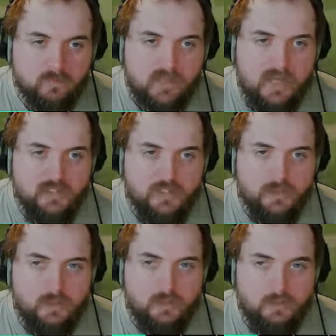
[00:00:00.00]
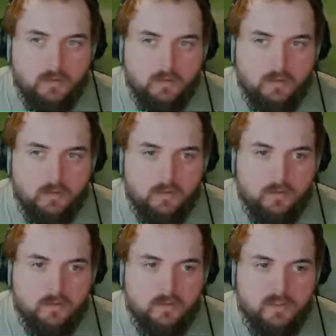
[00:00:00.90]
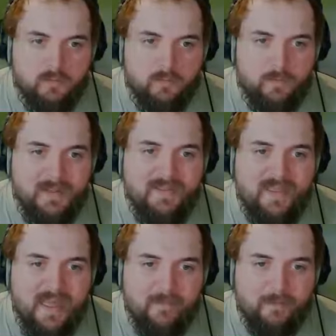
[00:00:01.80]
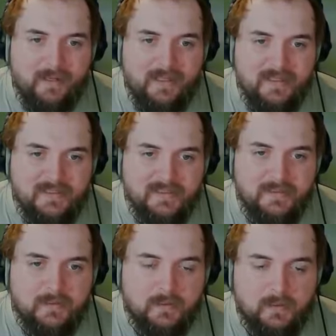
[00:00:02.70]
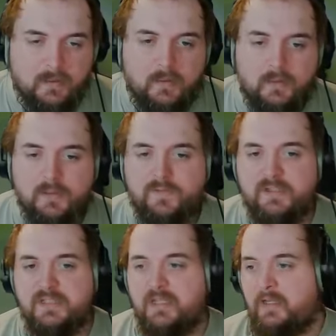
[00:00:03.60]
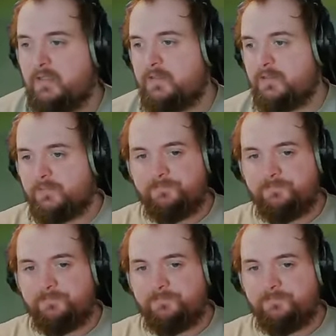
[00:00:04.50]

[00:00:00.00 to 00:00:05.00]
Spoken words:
Catch. Someone be there, please. Goes for six.